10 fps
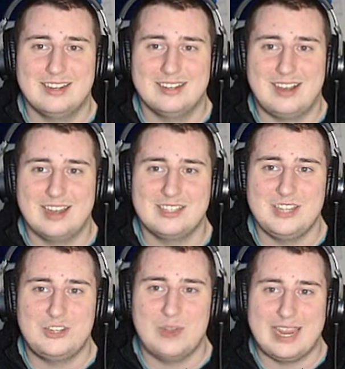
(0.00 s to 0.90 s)
honestly,
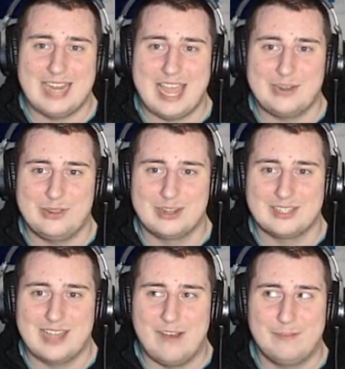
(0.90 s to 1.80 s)
Joy can handle
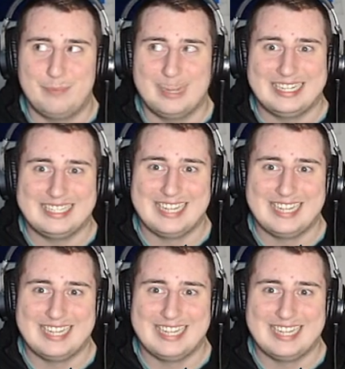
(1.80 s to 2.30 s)
herself, but,